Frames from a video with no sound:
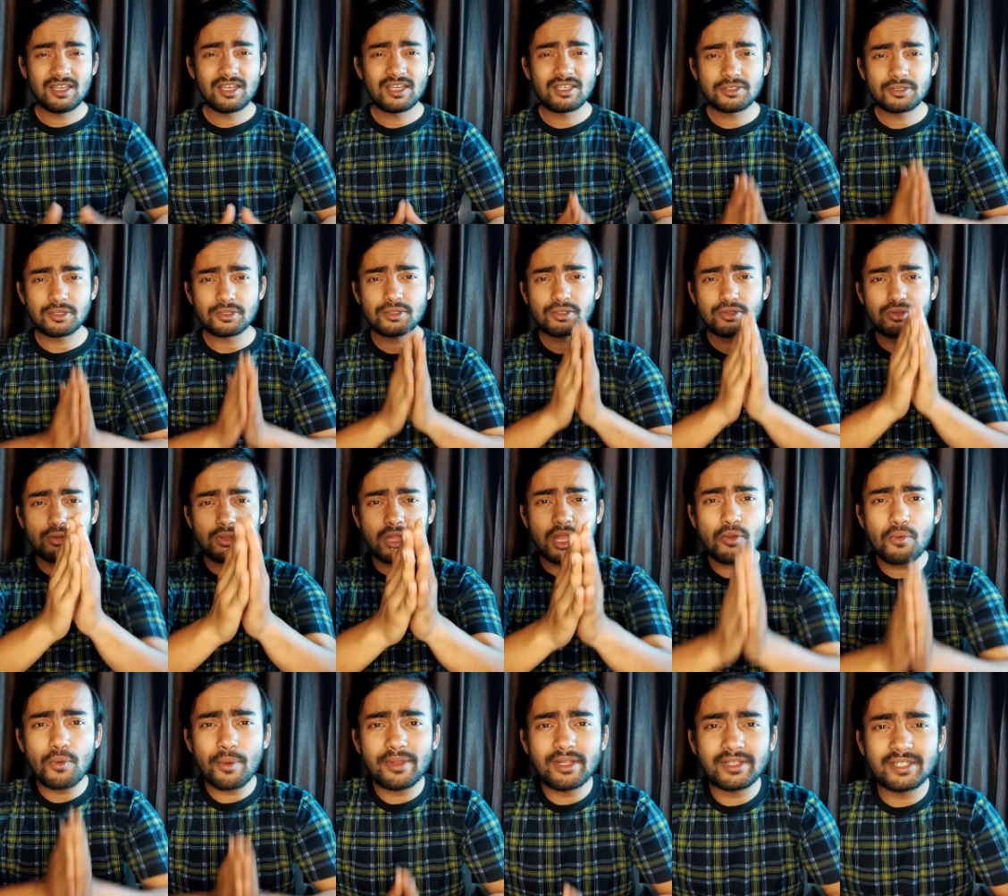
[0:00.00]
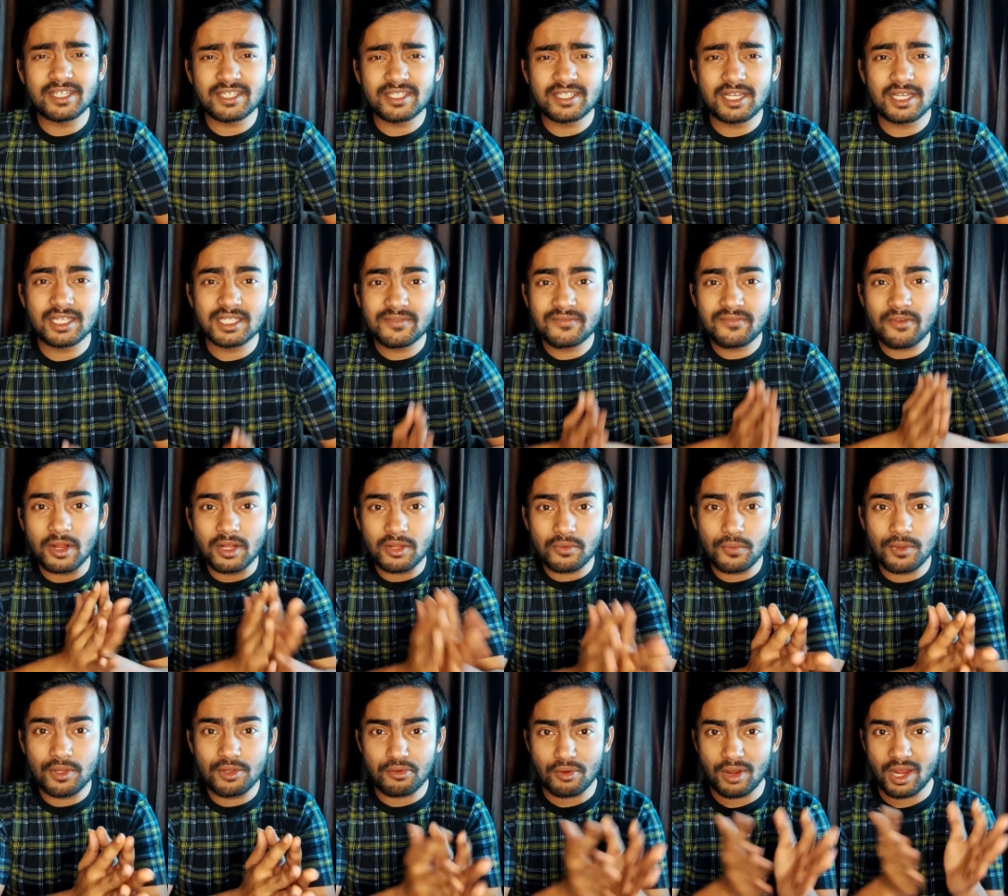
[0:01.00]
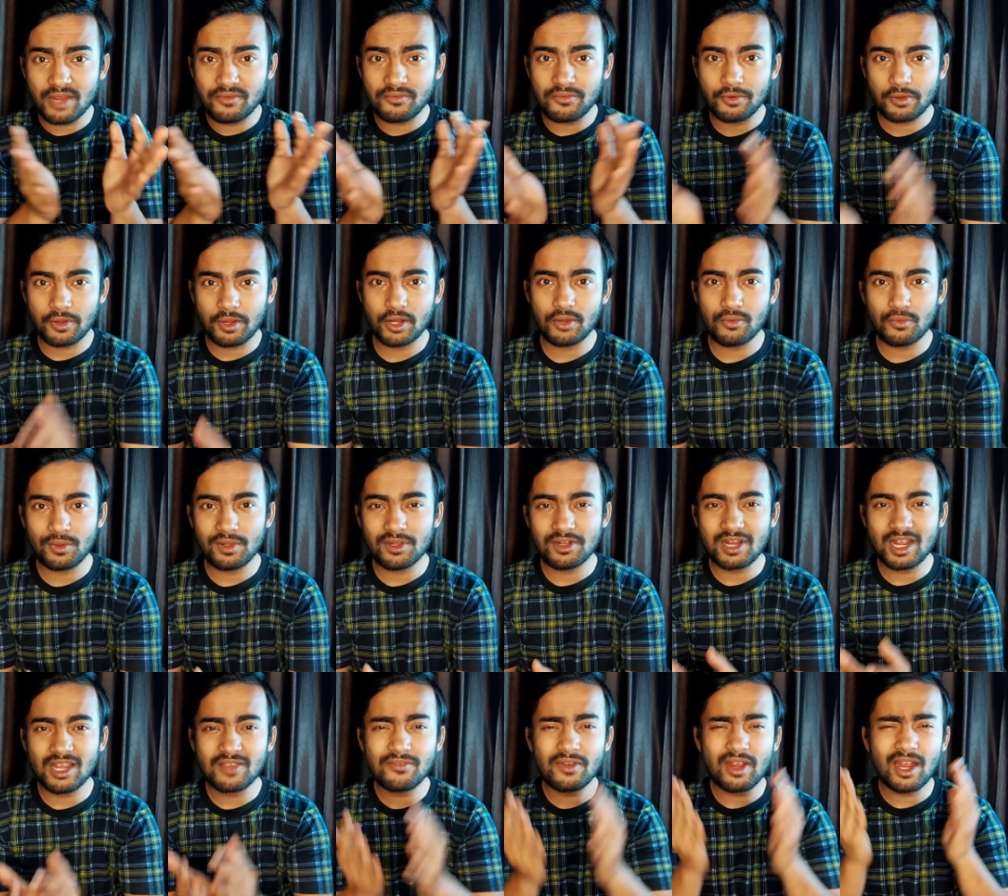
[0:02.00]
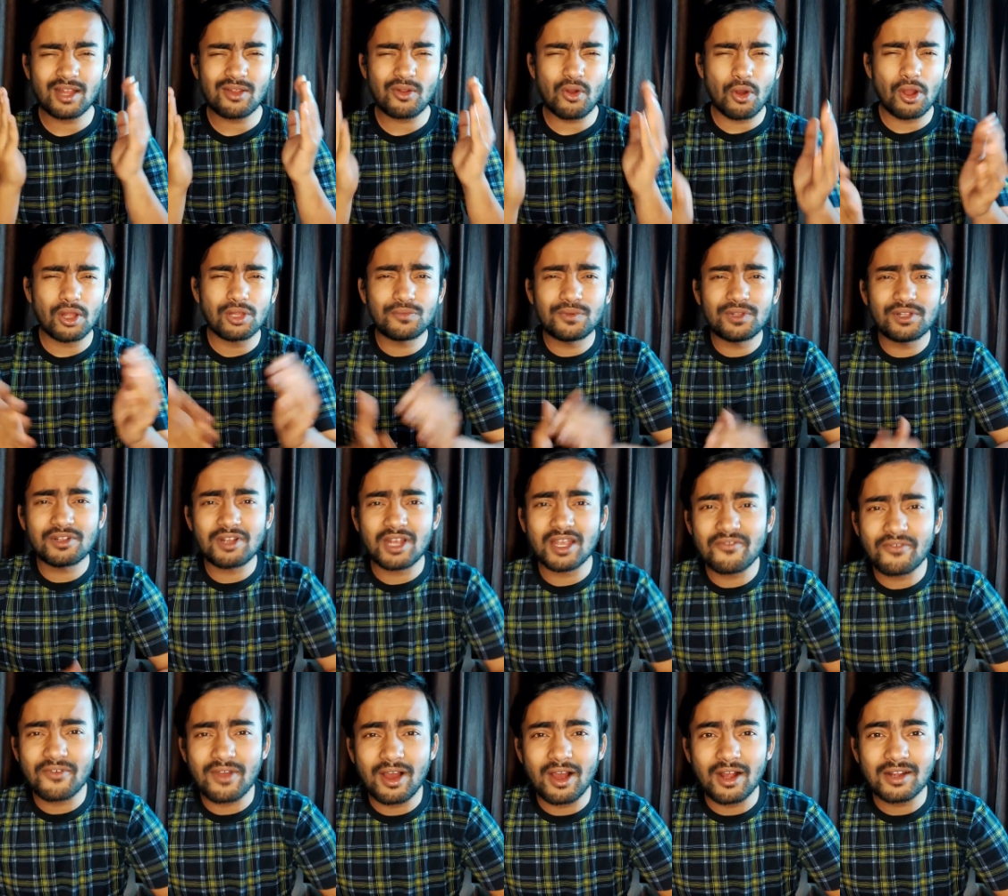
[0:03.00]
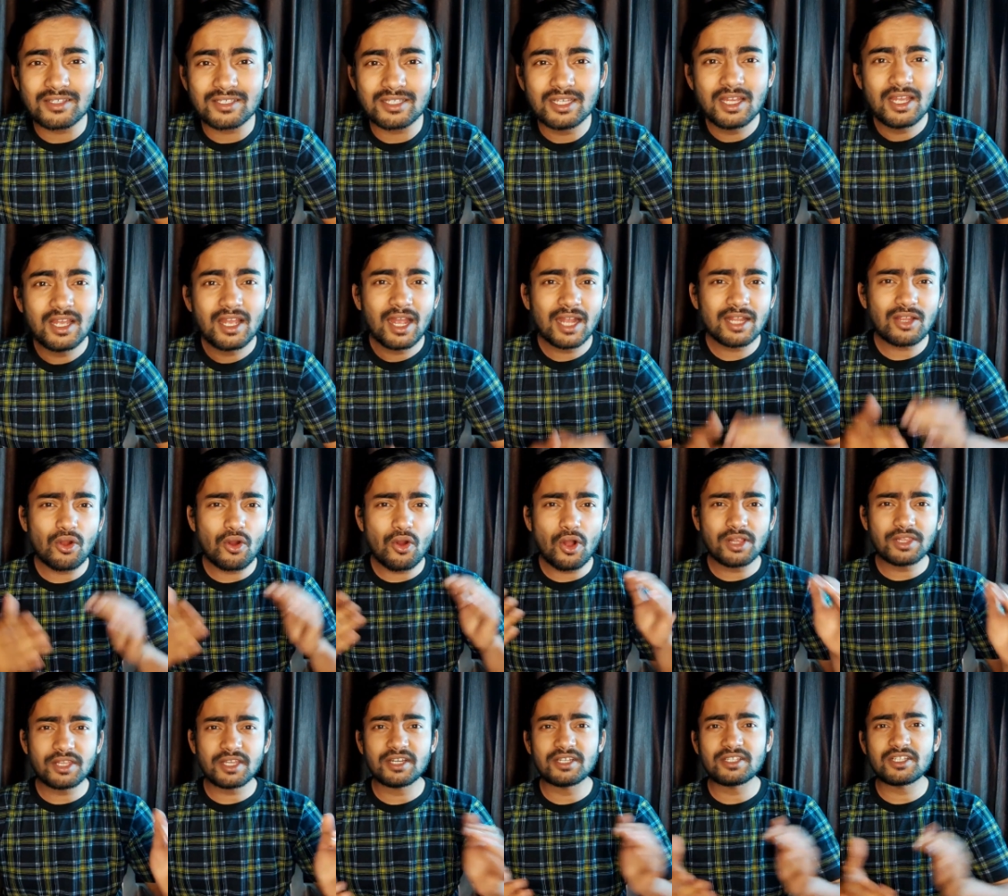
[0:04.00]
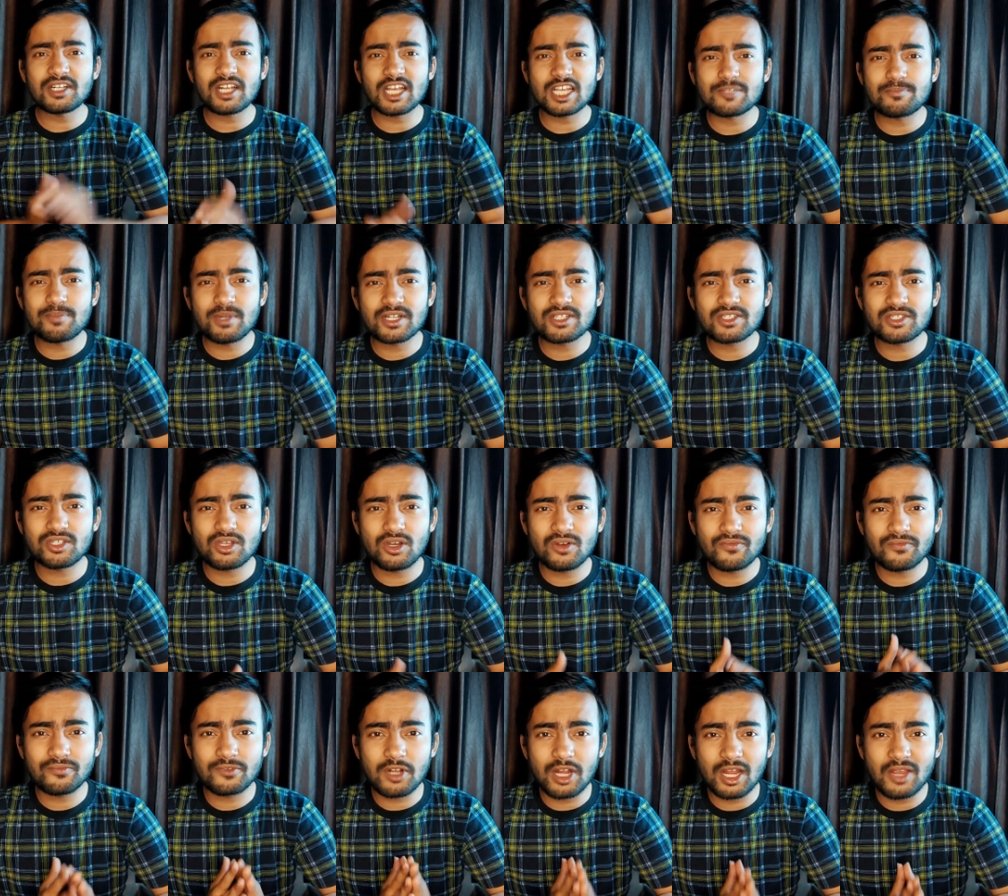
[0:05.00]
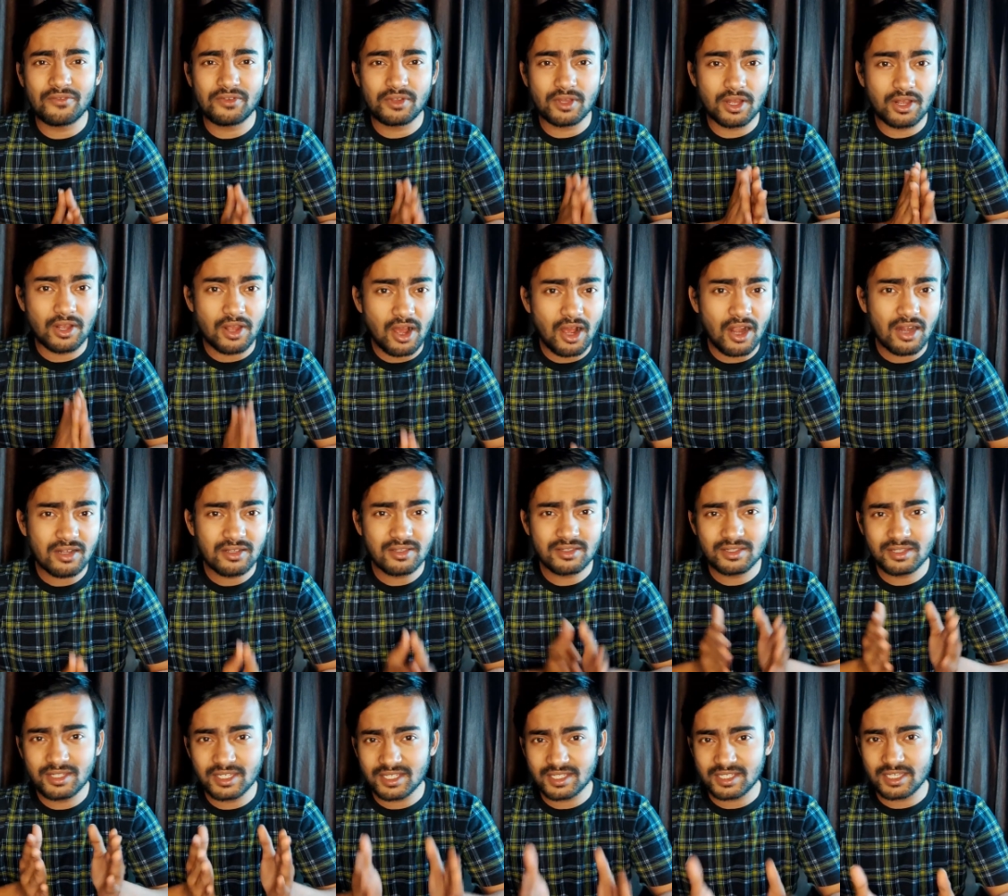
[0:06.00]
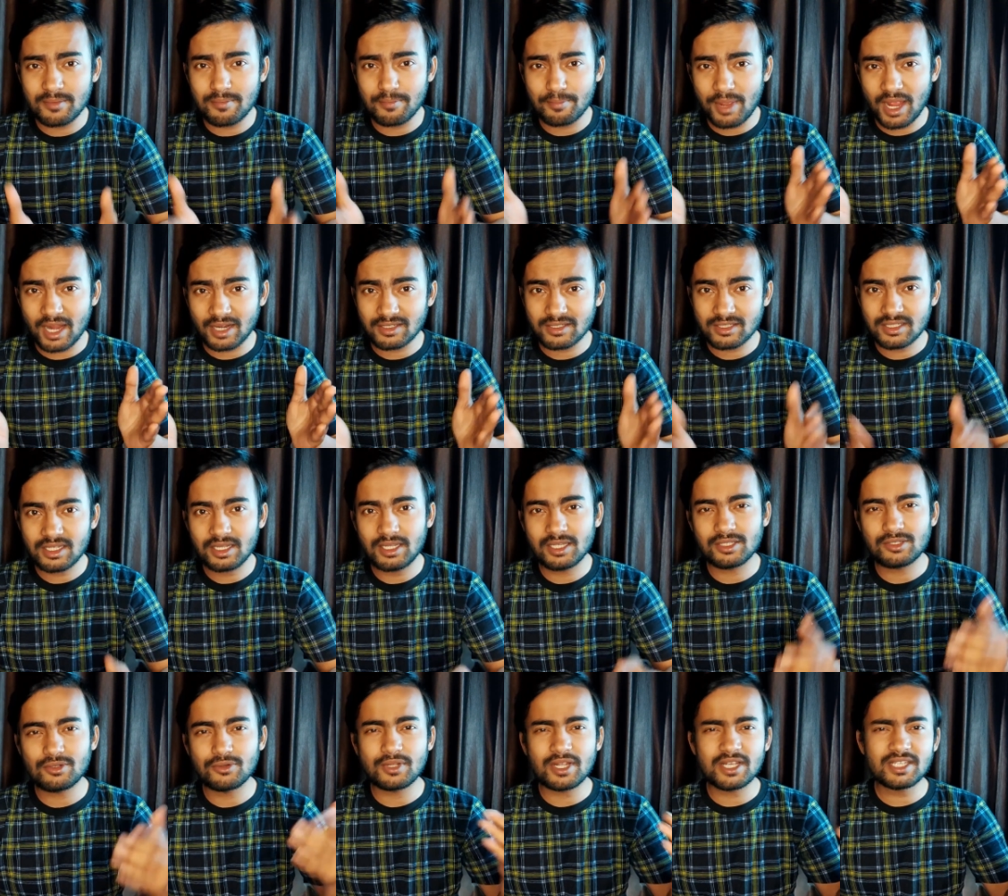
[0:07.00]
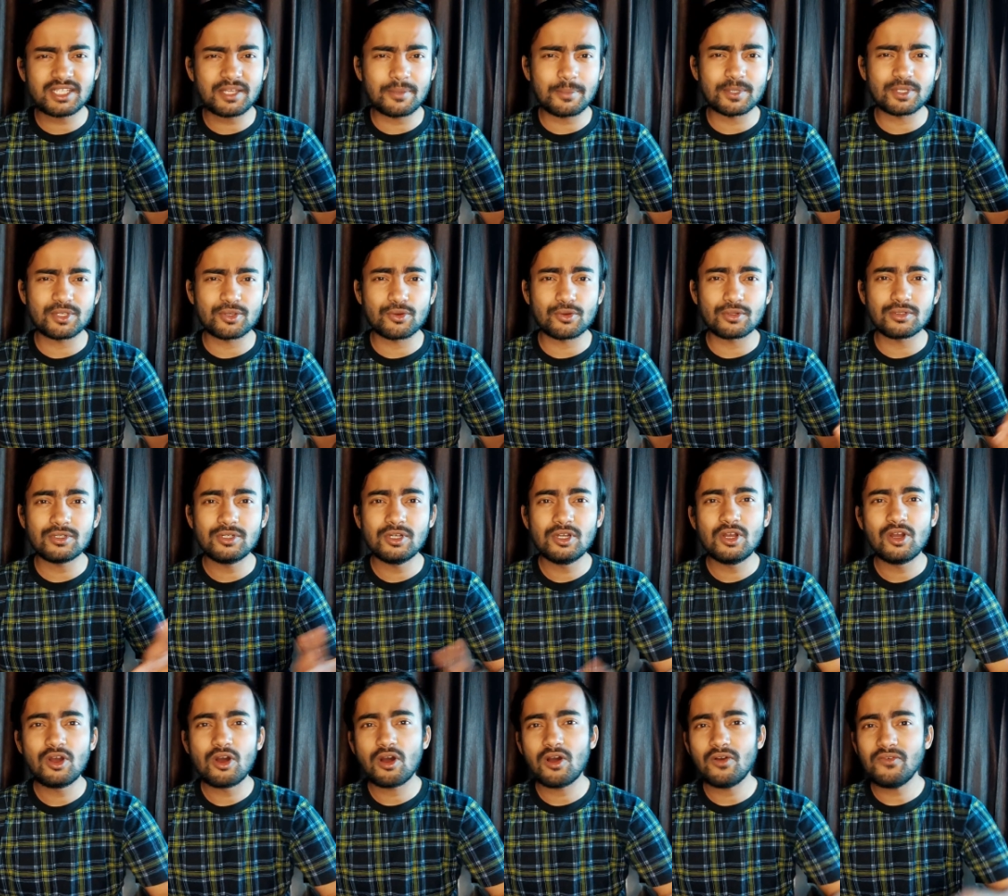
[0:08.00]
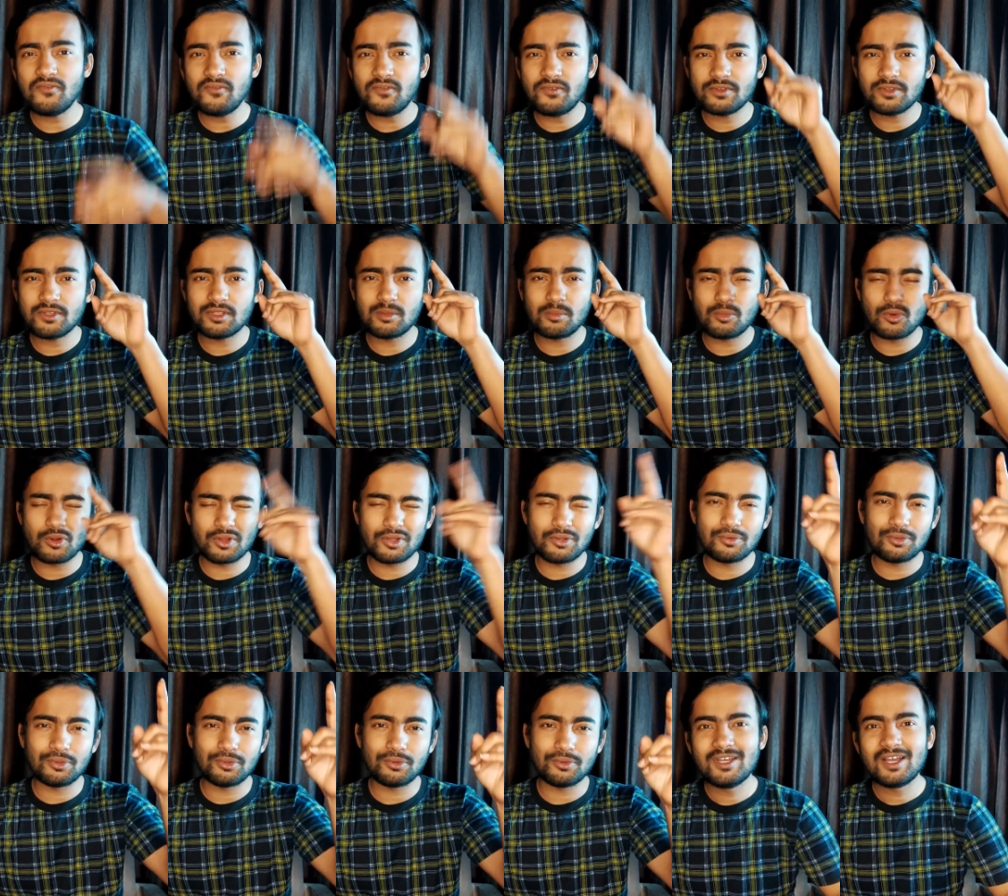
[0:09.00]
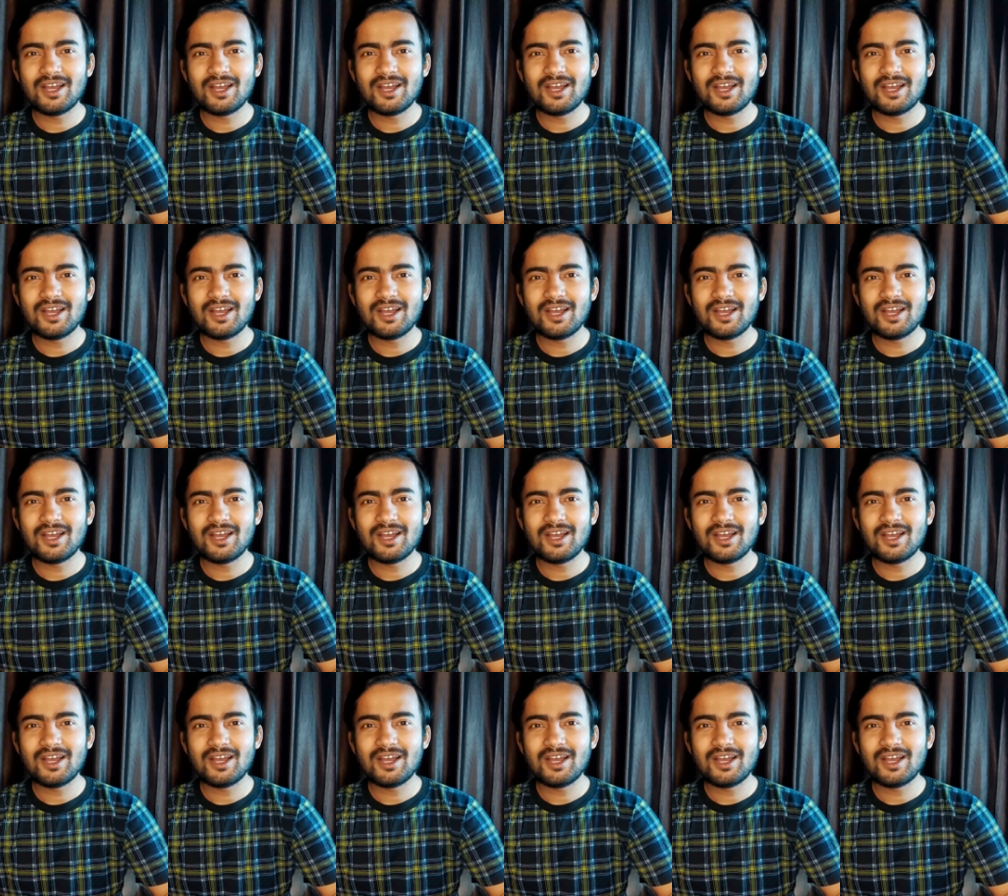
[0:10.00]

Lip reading: So today we'll discuss front wheel drive, rear wheel drive and all wheel drive cars and all the other aspects of driving a car this impacts in today's episode of The More You Know.